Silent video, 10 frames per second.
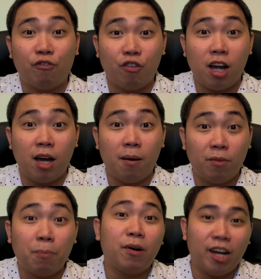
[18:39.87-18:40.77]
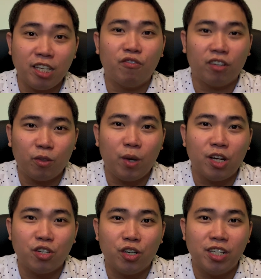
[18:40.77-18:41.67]
from the price
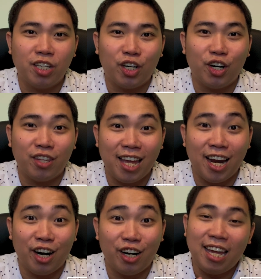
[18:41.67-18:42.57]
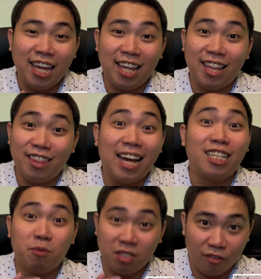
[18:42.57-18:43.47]
fluctuations that are there in
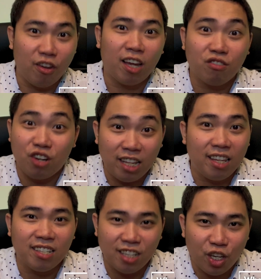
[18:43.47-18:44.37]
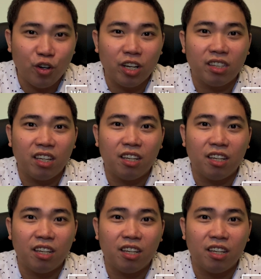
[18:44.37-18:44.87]
that specific trading security.